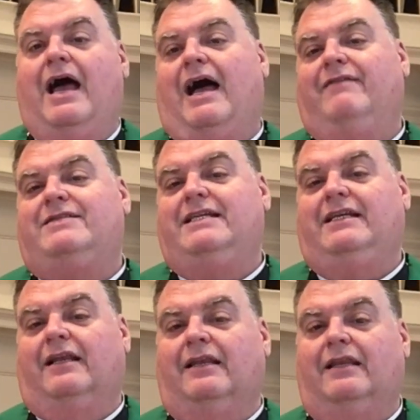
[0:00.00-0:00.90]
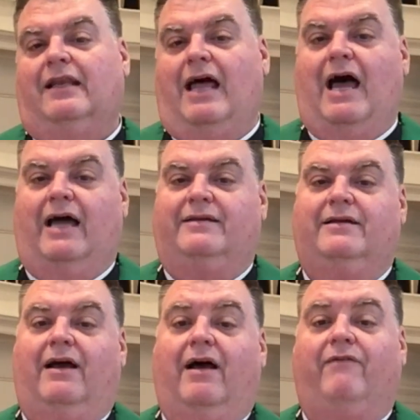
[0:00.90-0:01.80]
I've seen a
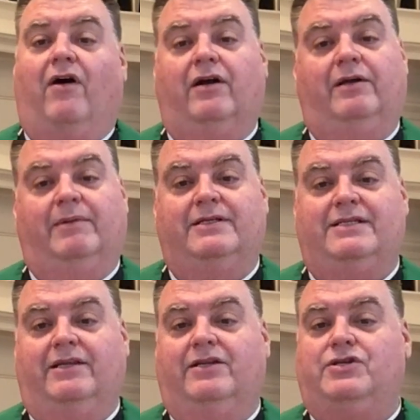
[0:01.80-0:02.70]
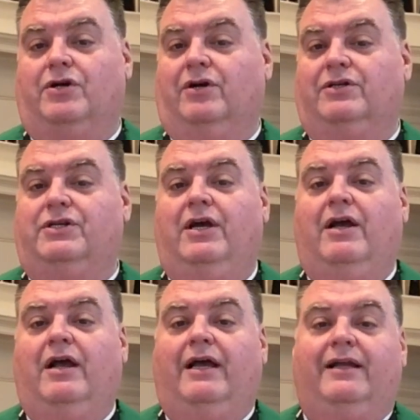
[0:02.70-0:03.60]
lot of arguments in the church
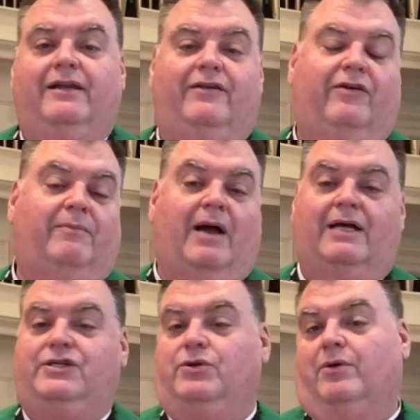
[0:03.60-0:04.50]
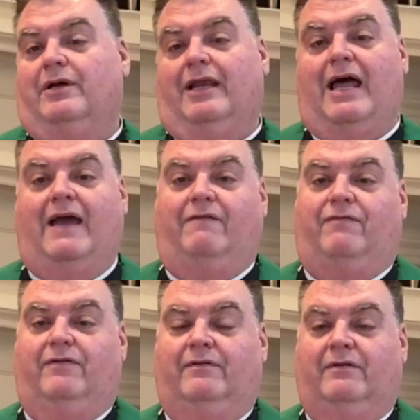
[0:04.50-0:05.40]
during my short
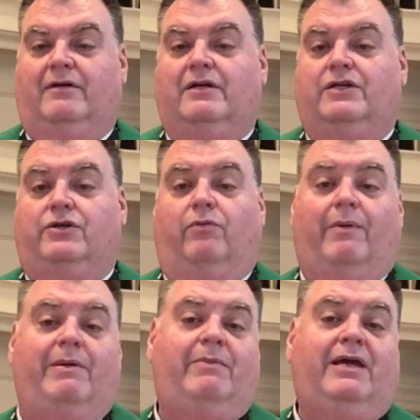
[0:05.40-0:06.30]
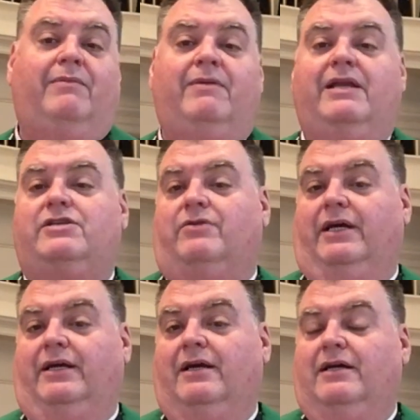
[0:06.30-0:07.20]
life. Should women be in ministry?
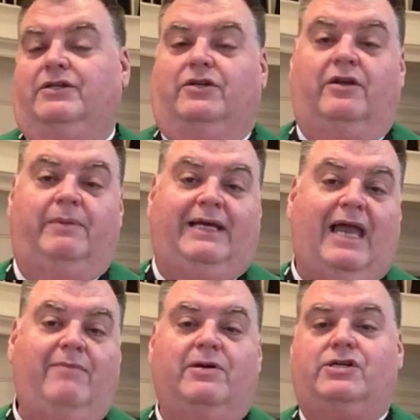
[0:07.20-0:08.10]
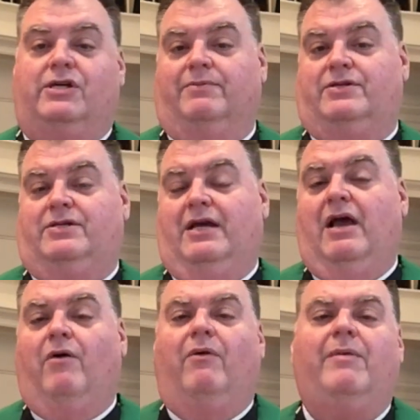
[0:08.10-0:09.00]
Should there be gay bishops?
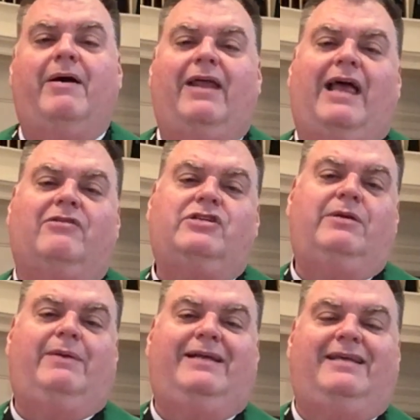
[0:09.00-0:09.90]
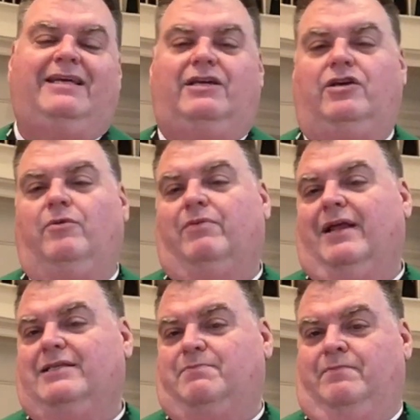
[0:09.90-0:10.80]
What about LGBTQ
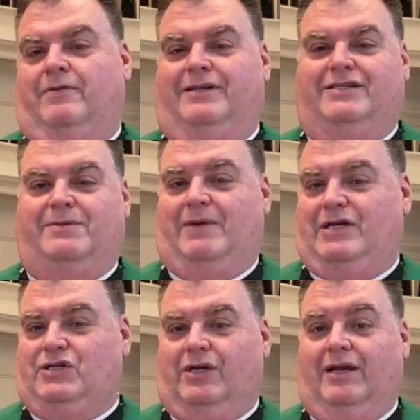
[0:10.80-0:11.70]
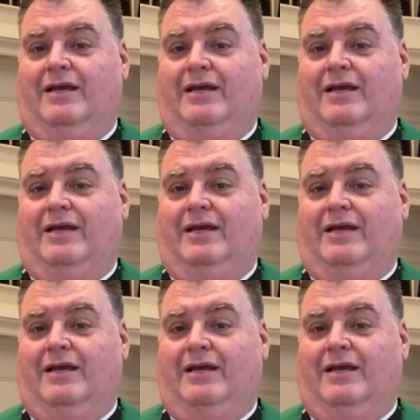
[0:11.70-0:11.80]
plus participation?